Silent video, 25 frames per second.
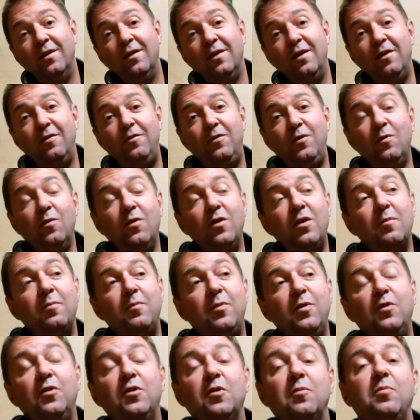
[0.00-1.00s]
If you want to
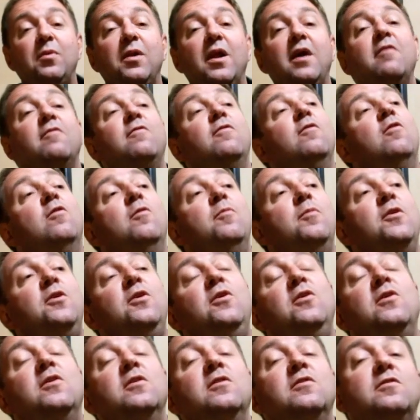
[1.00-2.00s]
build a platform that
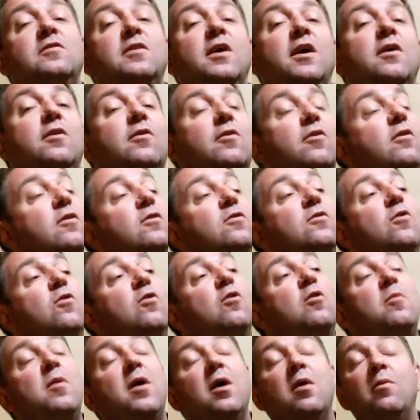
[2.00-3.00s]
you can stand on and
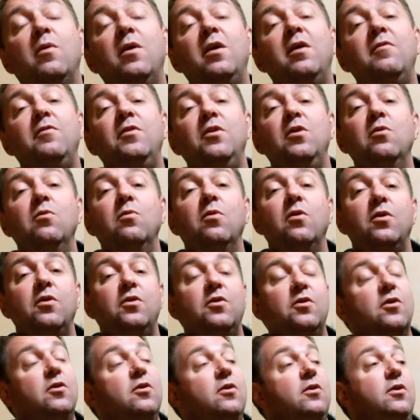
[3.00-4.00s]
talk about whatever you want
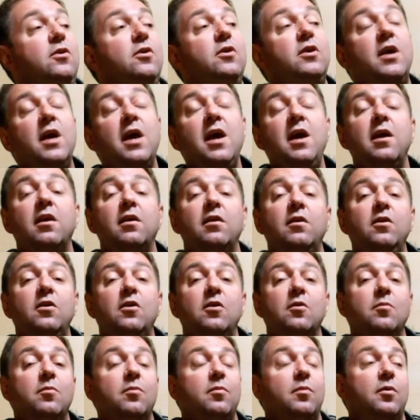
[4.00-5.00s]
to do, you can. You
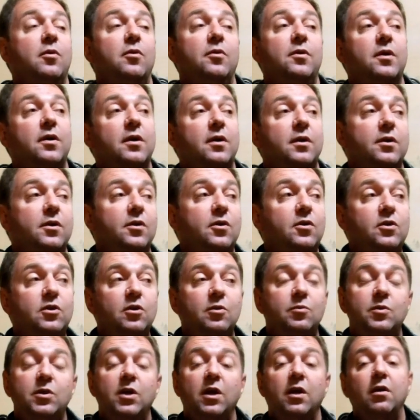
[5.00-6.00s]
can build a
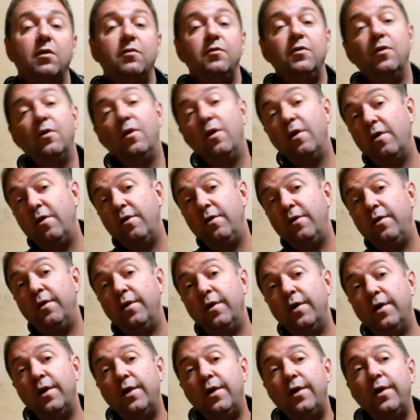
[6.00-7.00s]
YouTube channel of your own,
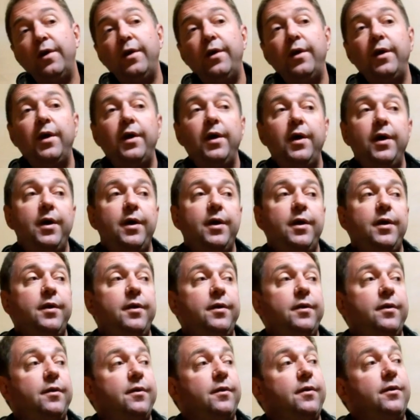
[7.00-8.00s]

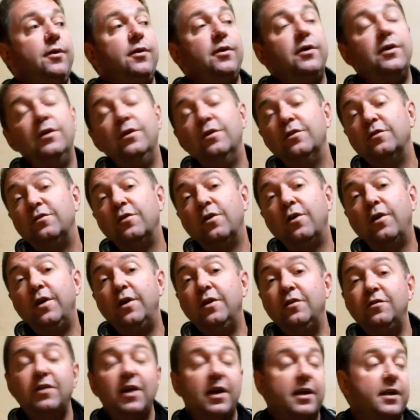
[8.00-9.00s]
and you can decide
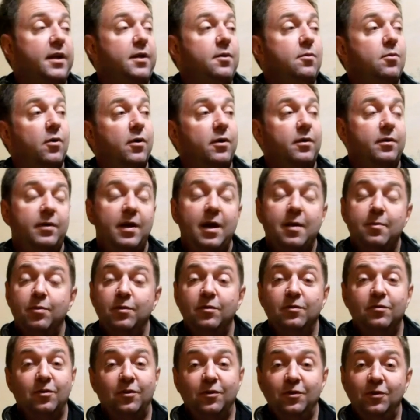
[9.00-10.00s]
exactly what
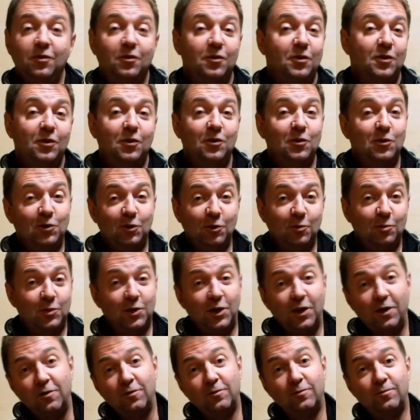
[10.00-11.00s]
happens on your YouTube
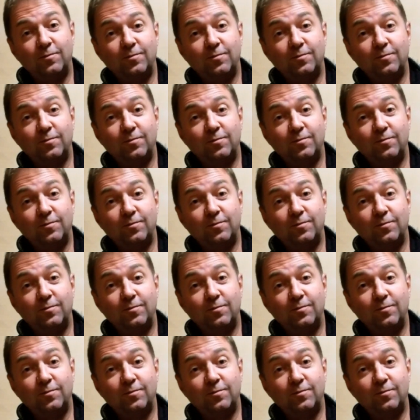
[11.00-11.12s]
channel.